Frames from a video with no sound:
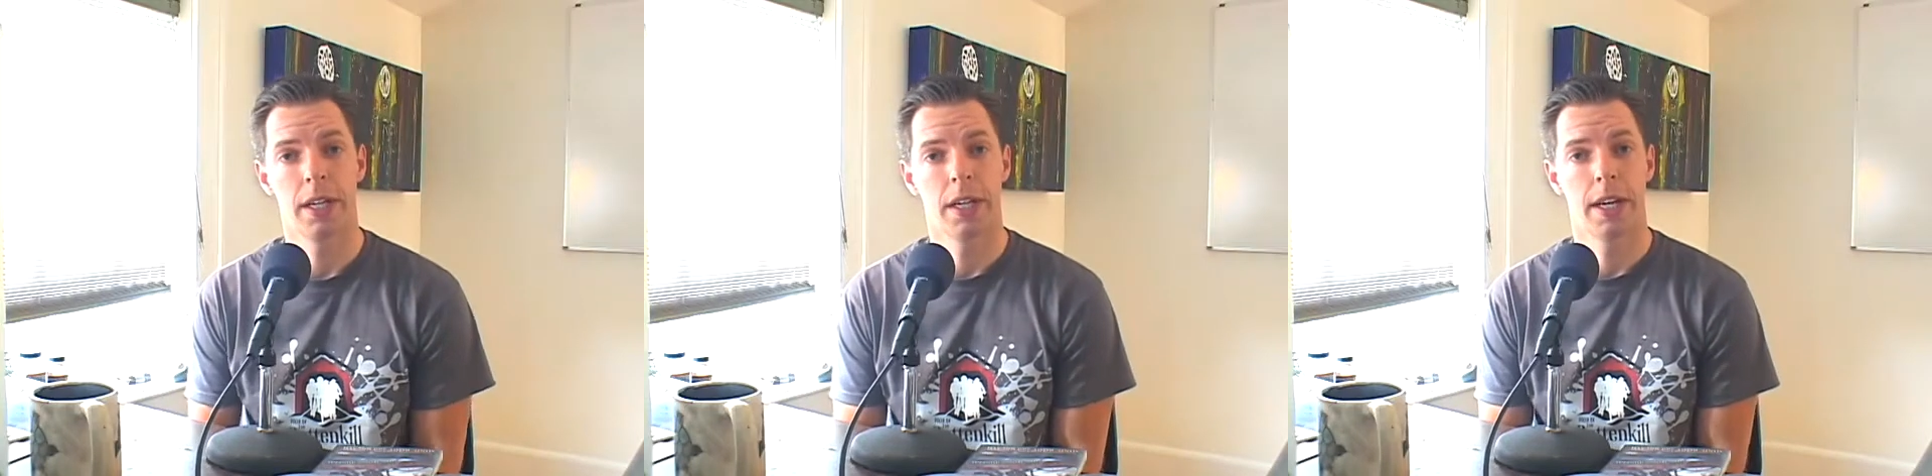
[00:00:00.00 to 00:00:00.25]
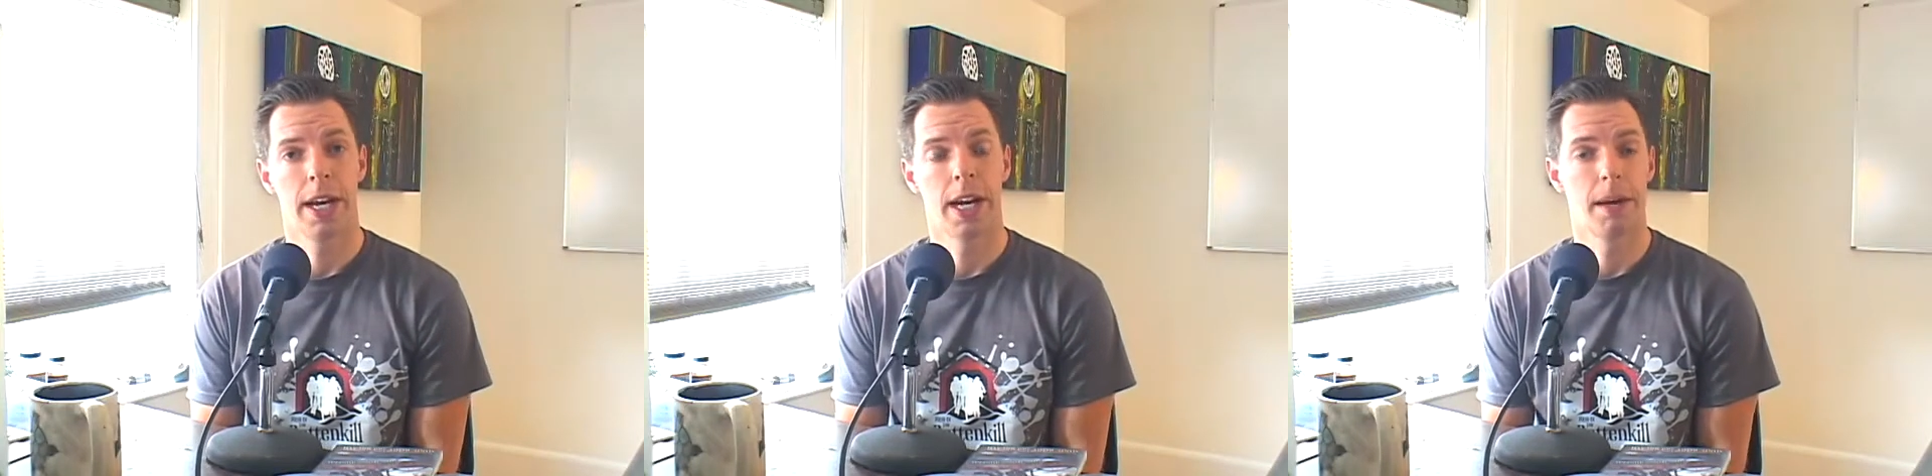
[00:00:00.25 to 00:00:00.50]

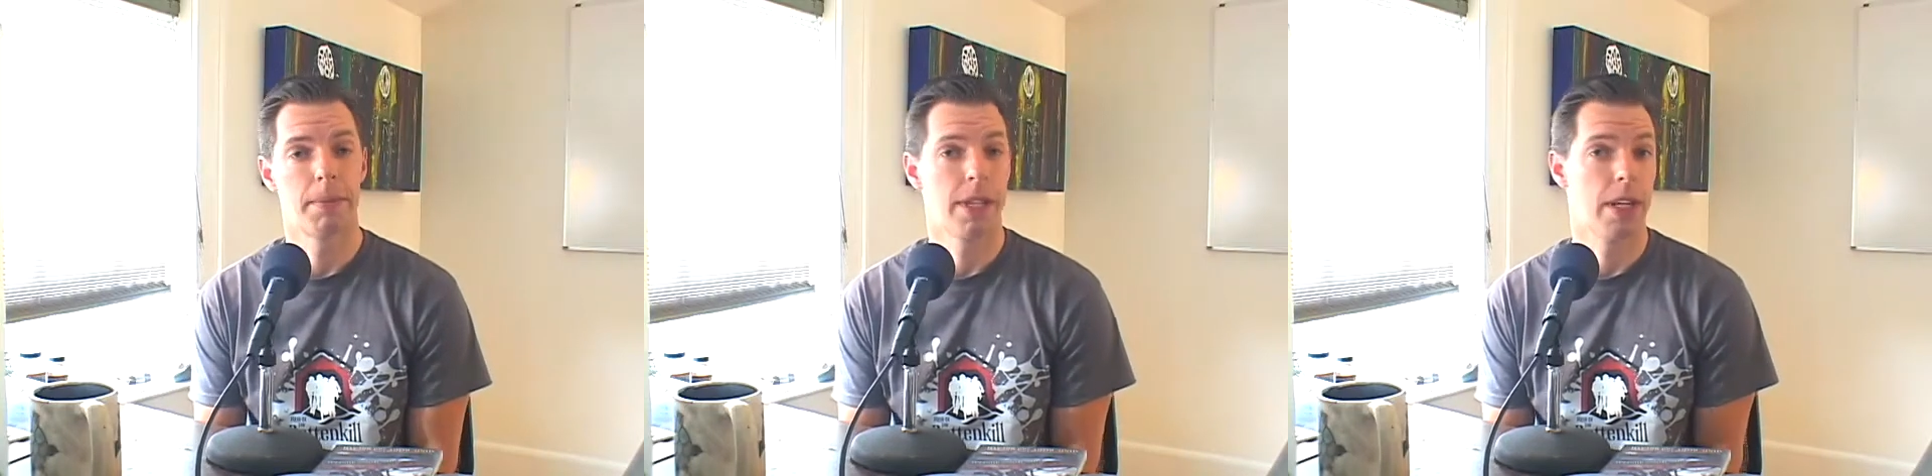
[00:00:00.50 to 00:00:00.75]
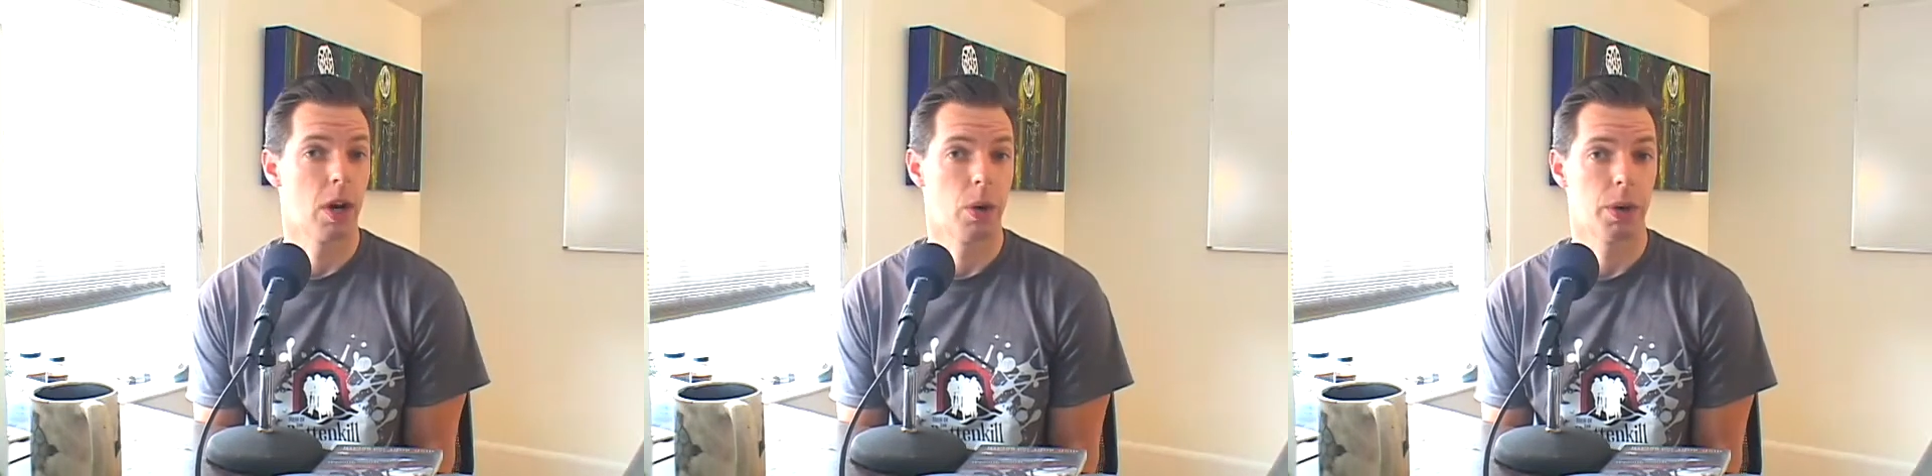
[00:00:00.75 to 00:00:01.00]
and I'm
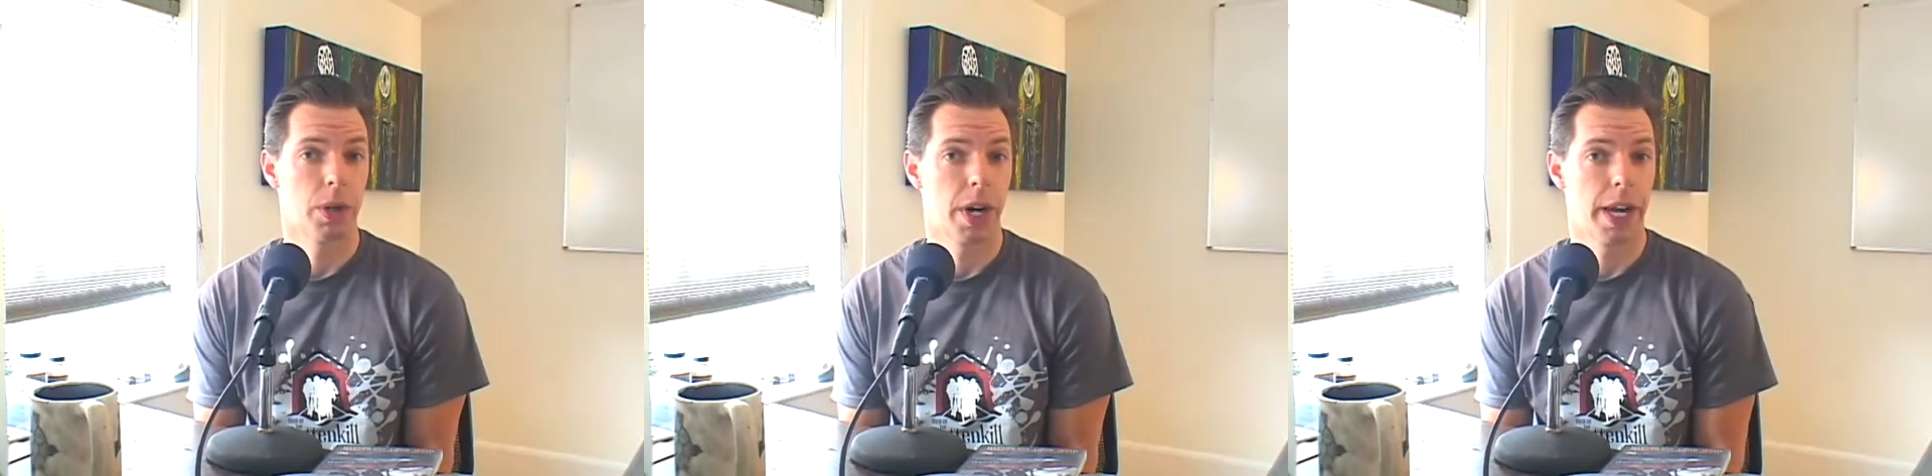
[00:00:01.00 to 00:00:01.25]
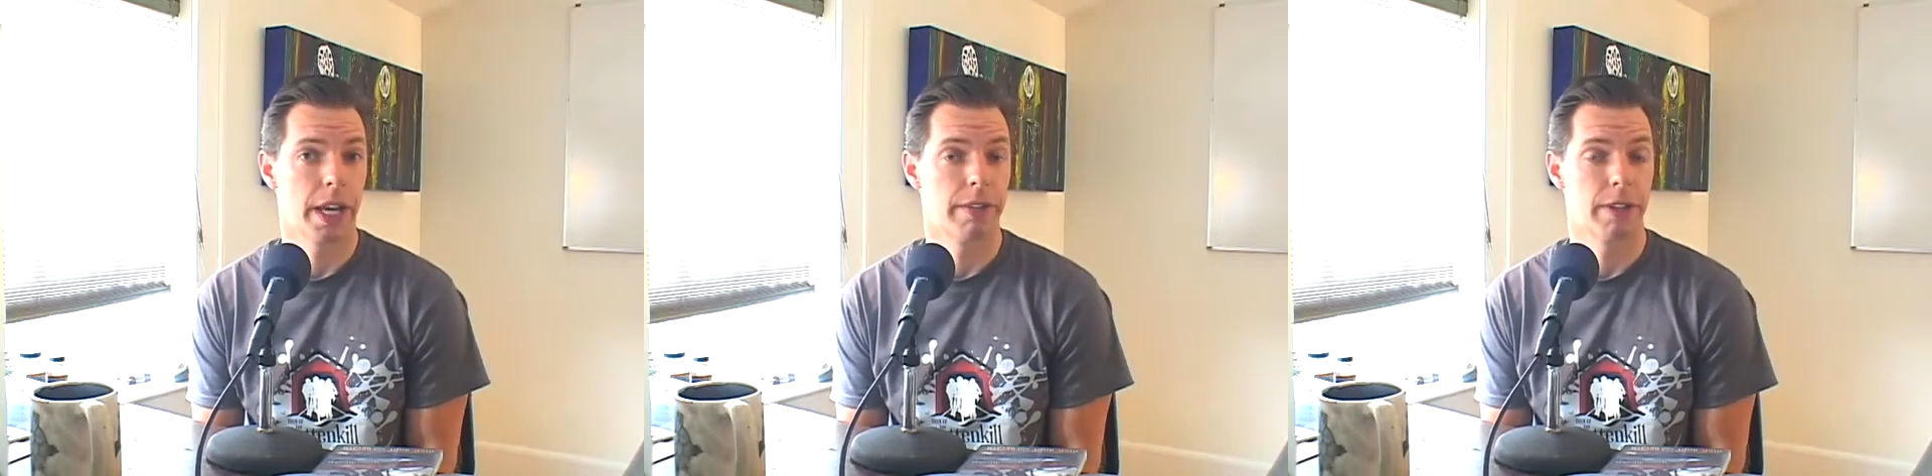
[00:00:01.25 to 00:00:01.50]
the owner
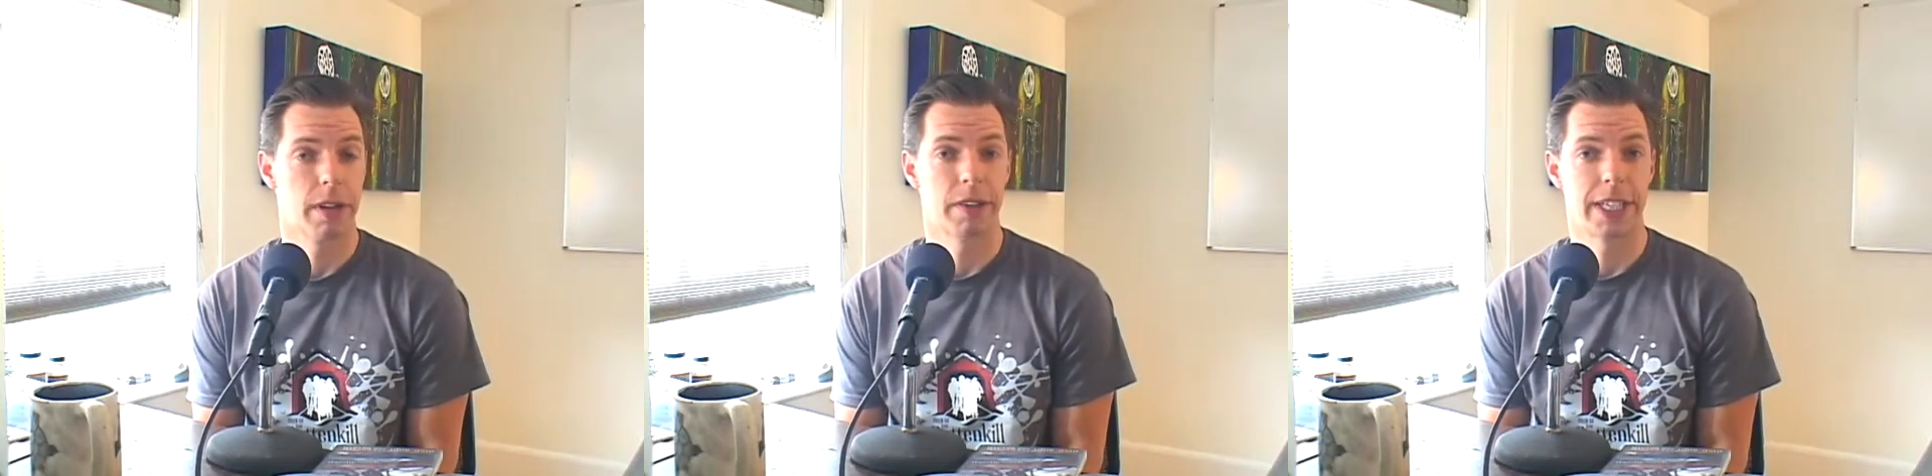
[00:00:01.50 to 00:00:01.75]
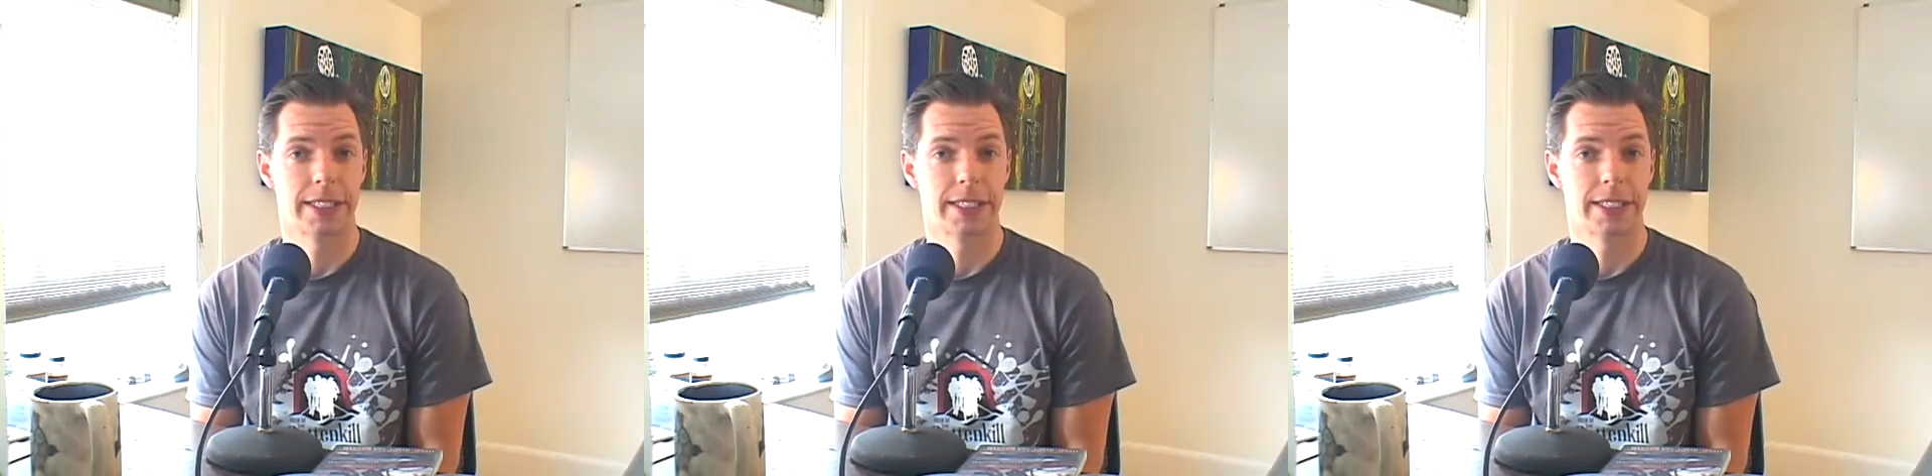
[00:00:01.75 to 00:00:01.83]
and fellow Everyday